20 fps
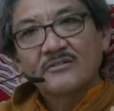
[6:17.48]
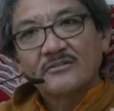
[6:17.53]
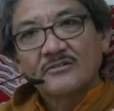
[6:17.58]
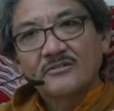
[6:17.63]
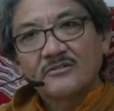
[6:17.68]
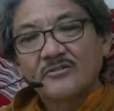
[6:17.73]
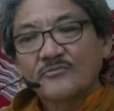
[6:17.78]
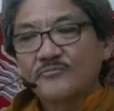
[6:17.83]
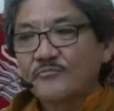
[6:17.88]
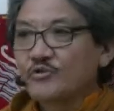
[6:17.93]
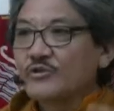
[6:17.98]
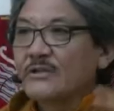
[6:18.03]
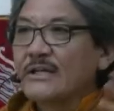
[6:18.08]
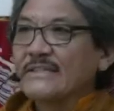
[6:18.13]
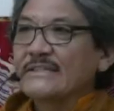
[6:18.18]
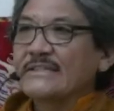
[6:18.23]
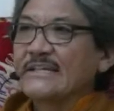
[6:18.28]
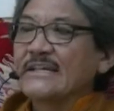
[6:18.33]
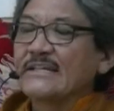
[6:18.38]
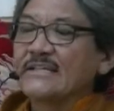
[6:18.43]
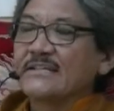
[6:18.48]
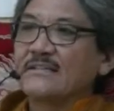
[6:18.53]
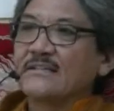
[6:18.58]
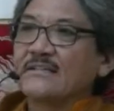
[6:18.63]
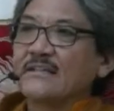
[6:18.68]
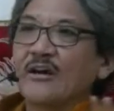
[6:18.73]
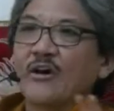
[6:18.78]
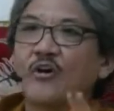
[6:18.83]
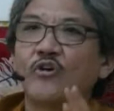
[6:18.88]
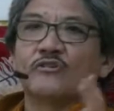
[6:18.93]
So Buddha said
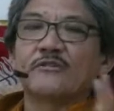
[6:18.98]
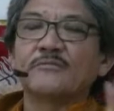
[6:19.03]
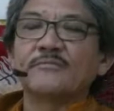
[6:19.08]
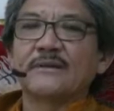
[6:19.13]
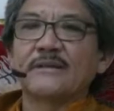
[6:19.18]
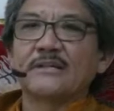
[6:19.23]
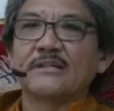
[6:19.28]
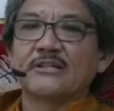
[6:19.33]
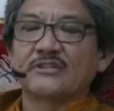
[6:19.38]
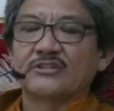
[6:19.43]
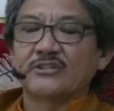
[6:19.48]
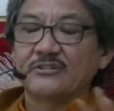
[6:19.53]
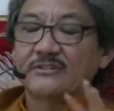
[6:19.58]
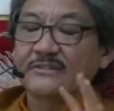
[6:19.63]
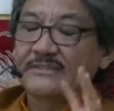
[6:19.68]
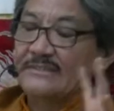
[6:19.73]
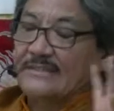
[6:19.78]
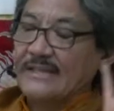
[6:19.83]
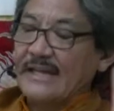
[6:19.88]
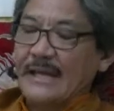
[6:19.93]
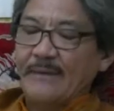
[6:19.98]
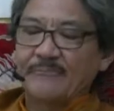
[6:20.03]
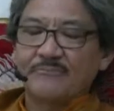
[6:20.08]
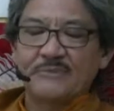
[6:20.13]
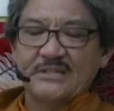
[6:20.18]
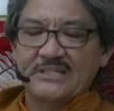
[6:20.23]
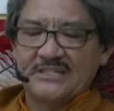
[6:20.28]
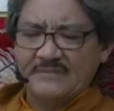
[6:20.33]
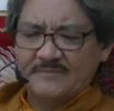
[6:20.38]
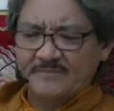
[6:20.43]
the ultimate nature is
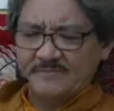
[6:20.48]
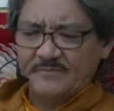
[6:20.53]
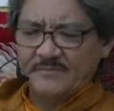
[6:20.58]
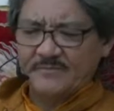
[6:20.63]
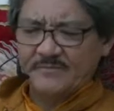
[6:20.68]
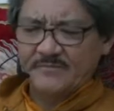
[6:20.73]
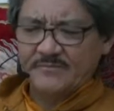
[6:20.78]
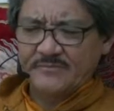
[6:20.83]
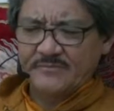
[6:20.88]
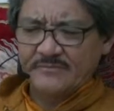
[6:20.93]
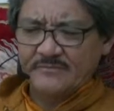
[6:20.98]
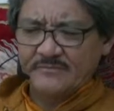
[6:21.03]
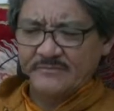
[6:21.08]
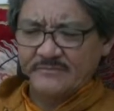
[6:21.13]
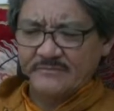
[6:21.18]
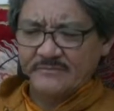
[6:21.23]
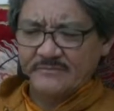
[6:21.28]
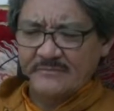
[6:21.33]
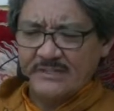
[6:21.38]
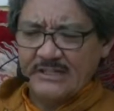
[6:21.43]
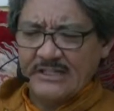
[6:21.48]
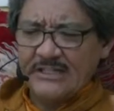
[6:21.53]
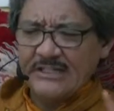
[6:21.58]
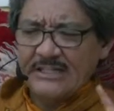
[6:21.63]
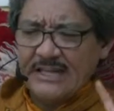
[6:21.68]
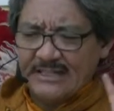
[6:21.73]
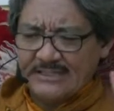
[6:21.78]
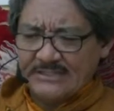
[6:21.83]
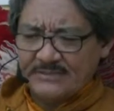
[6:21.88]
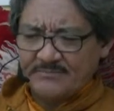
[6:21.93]
empty,
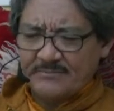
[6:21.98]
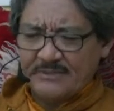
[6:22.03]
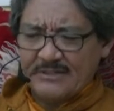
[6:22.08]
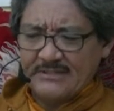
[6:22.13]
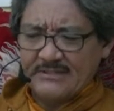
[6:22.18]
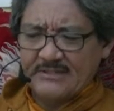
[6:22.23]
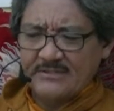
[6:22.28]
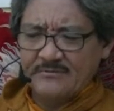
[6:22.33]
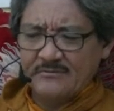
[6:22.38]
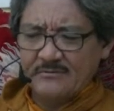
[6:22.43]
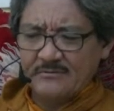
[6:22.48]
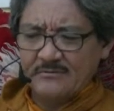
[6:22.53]
inexpressible,